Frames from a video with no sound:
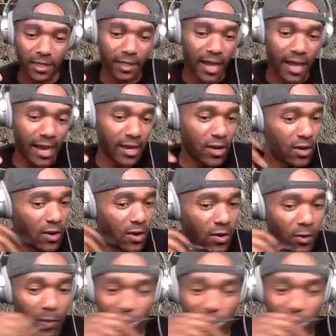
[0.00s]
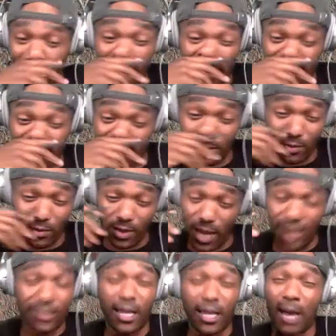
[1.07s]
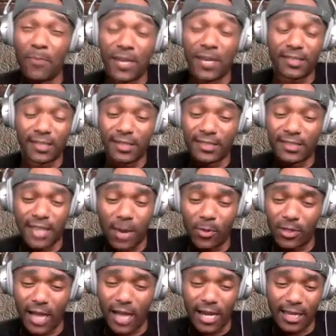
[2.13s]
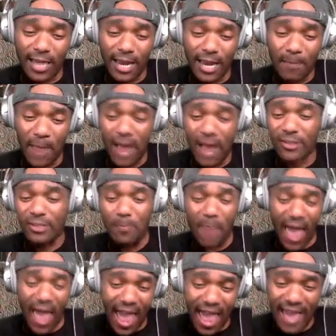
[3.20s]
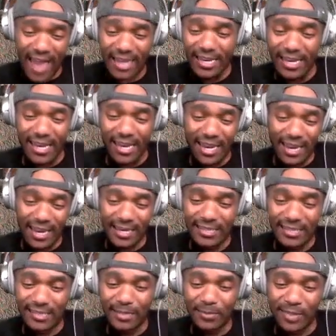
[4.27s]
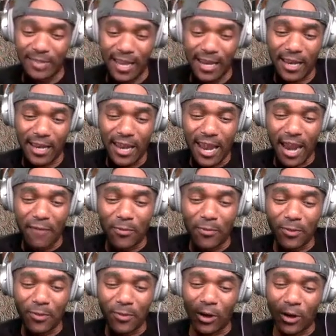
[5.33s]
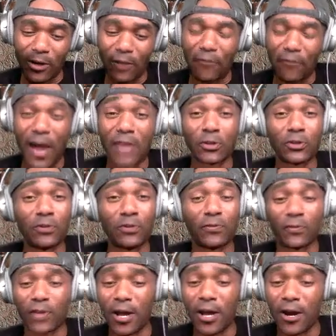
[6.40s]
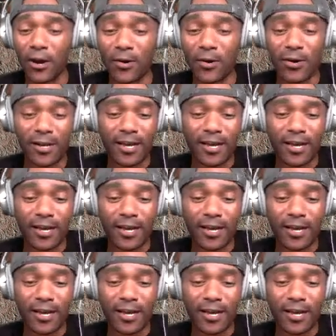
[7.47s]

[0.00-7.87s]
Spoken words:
like we lost a lot of business. Now we're kind of like bouncing back, and it seems like everyone's starting to find their new flow.